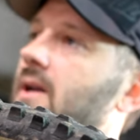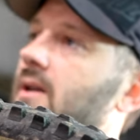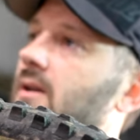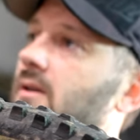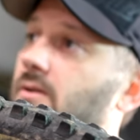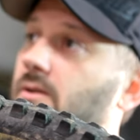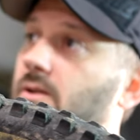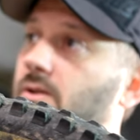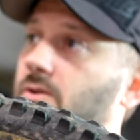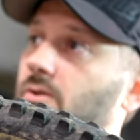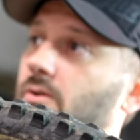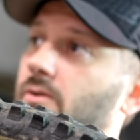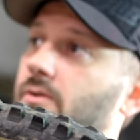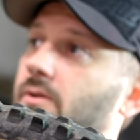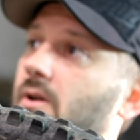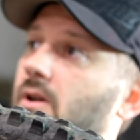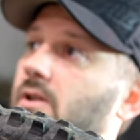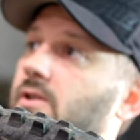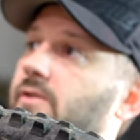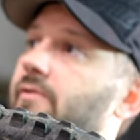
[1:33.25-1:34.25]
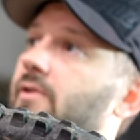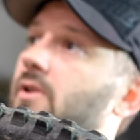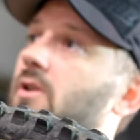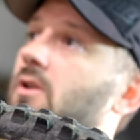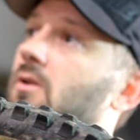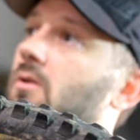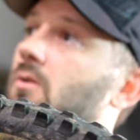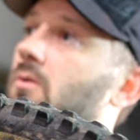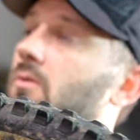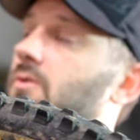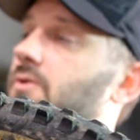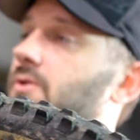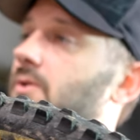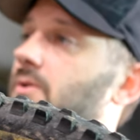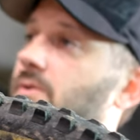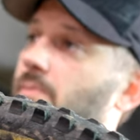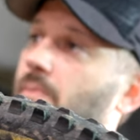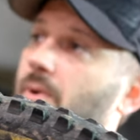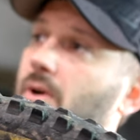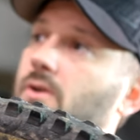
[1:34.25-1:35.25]
initial thoughts video. So it's
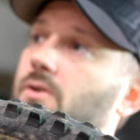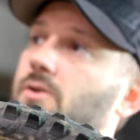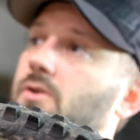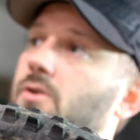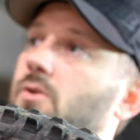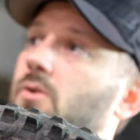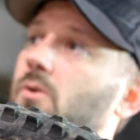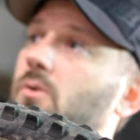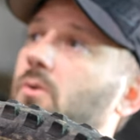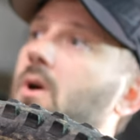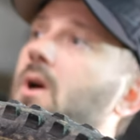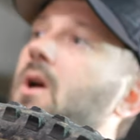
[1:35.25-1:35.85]
a part two.